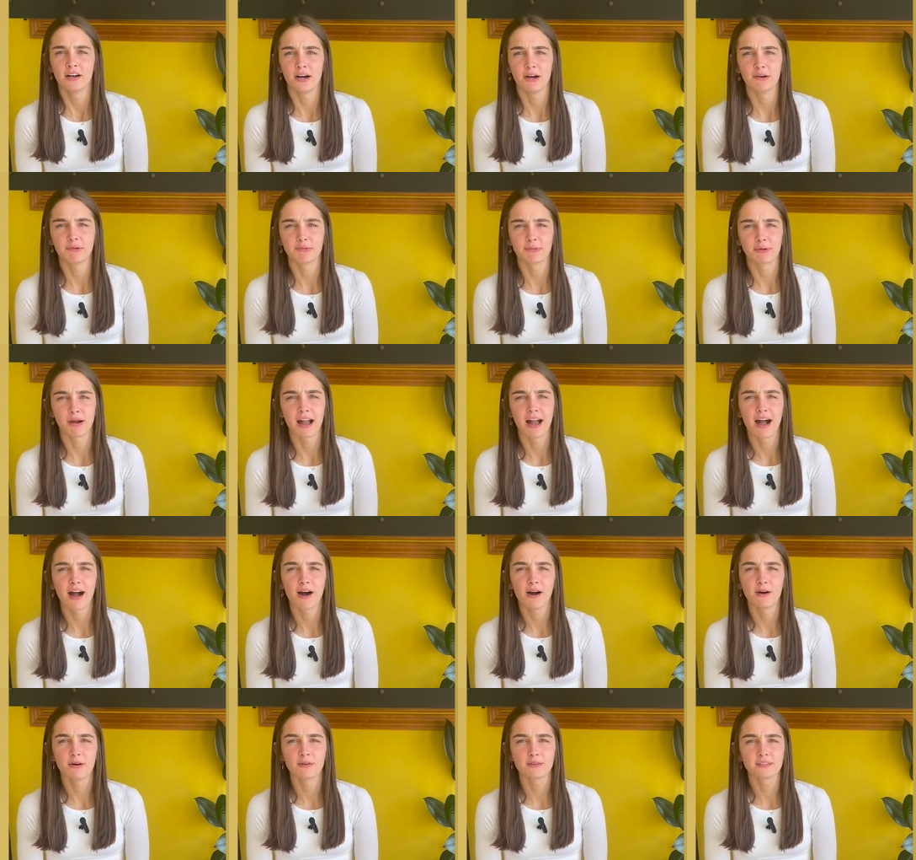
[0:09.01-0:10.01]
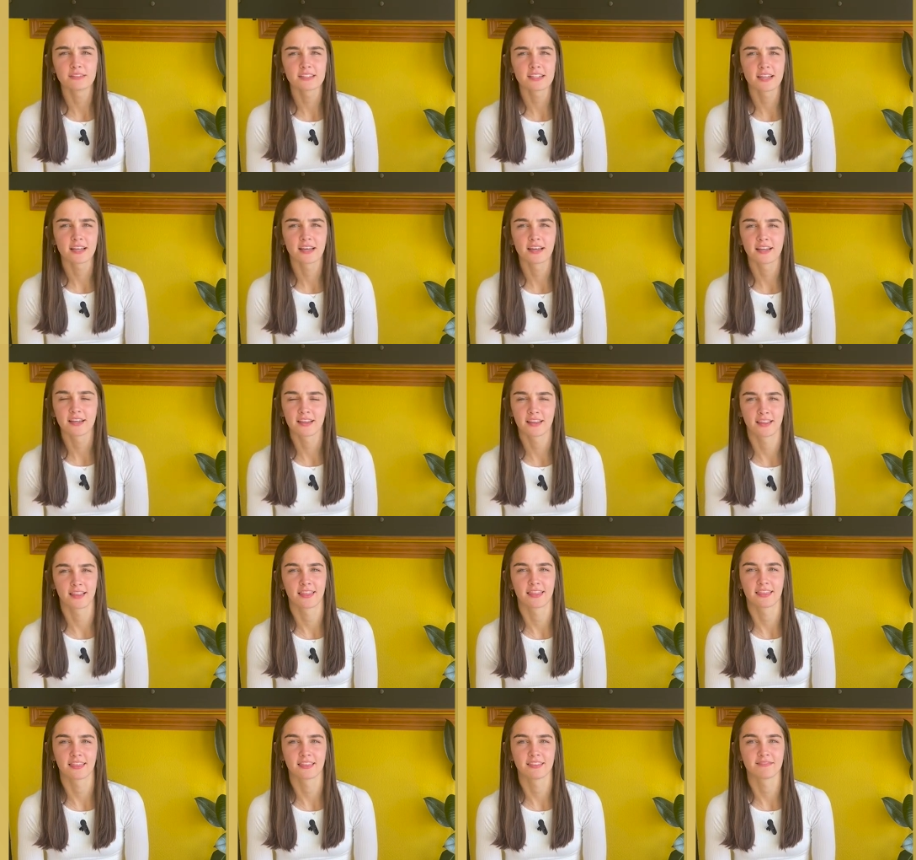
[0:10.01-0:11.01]
around
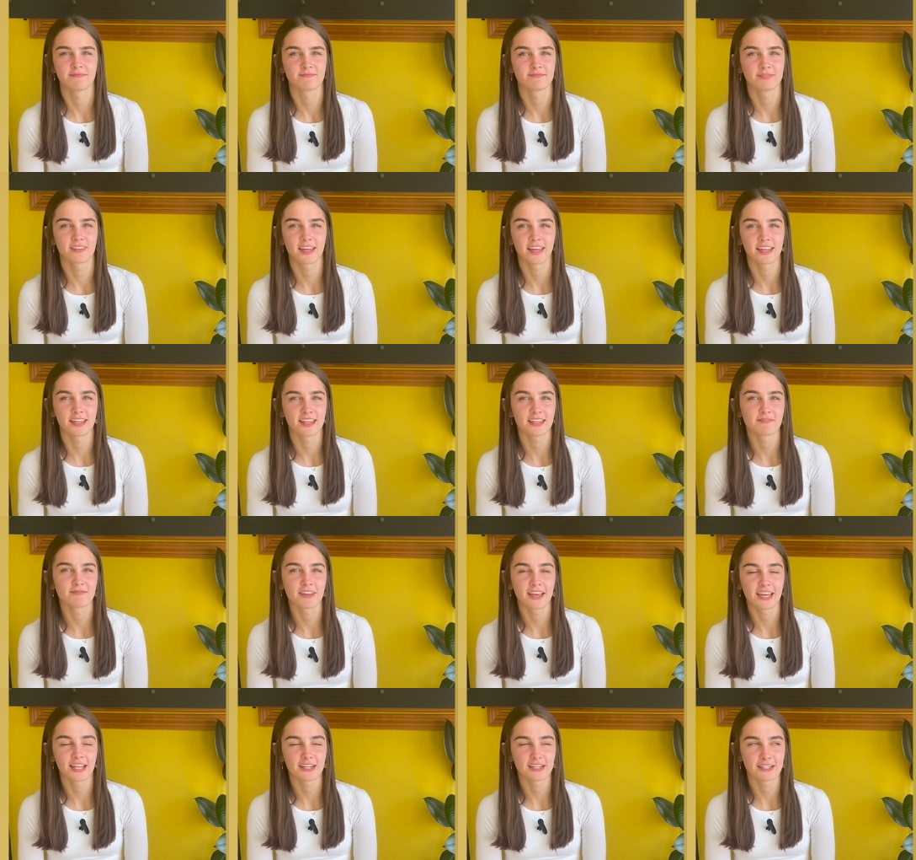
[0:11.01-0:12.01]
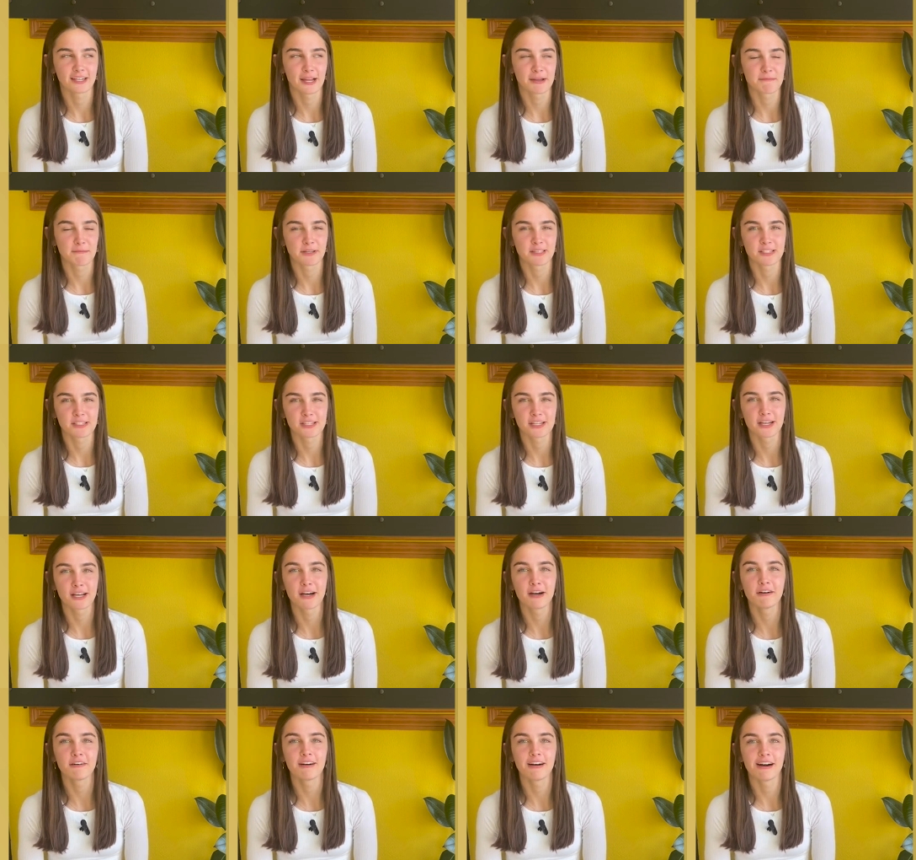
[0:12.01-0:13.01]
like eight or nine months
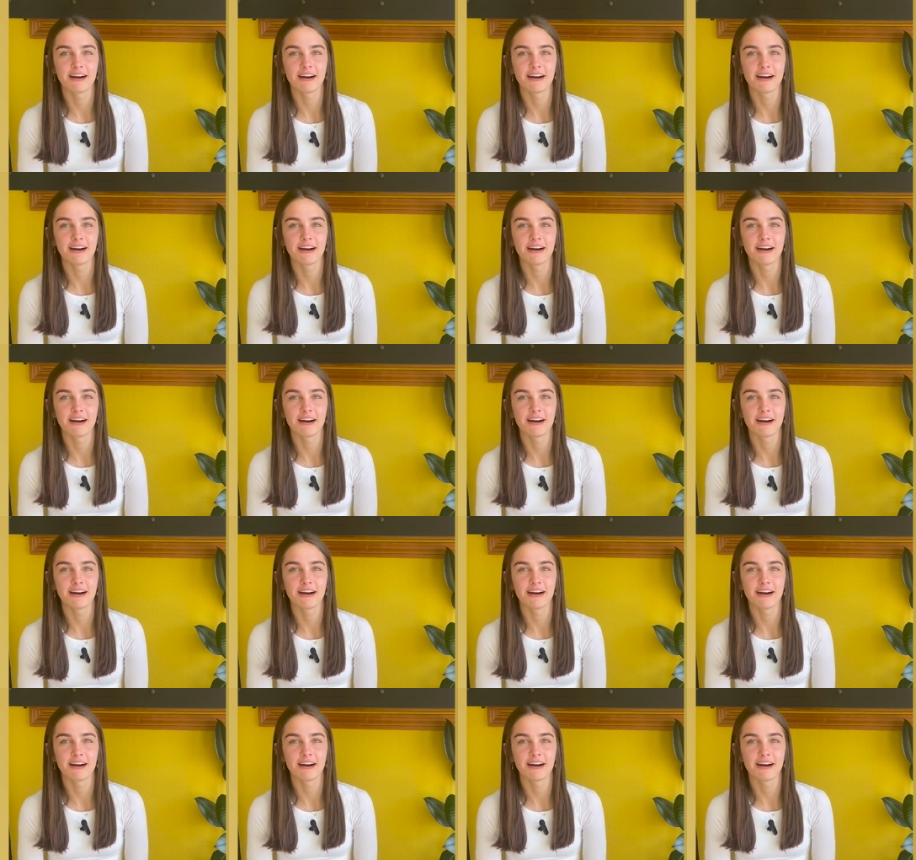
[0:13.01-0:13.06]
ago.